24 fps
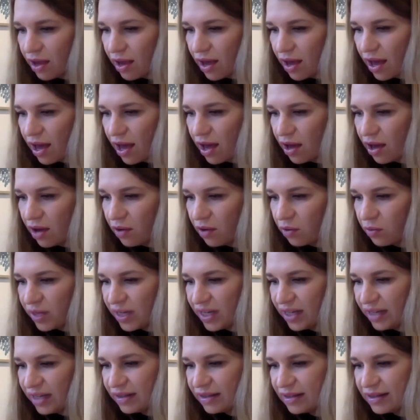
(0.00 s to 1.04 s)
how
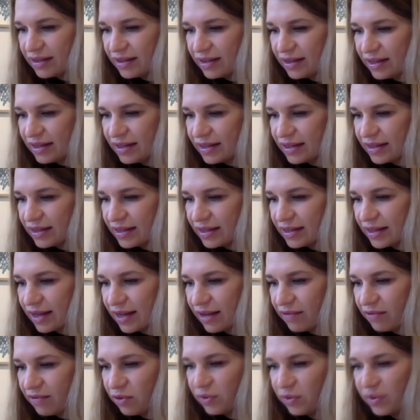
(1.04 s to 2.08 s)
many diseases
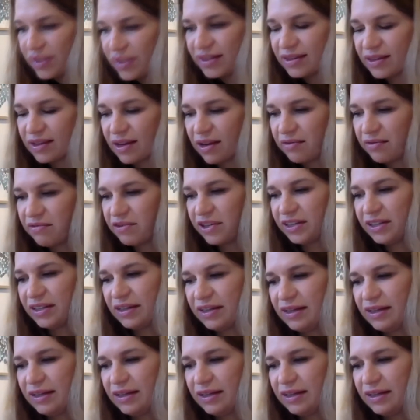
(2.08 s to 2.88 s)
have you discovered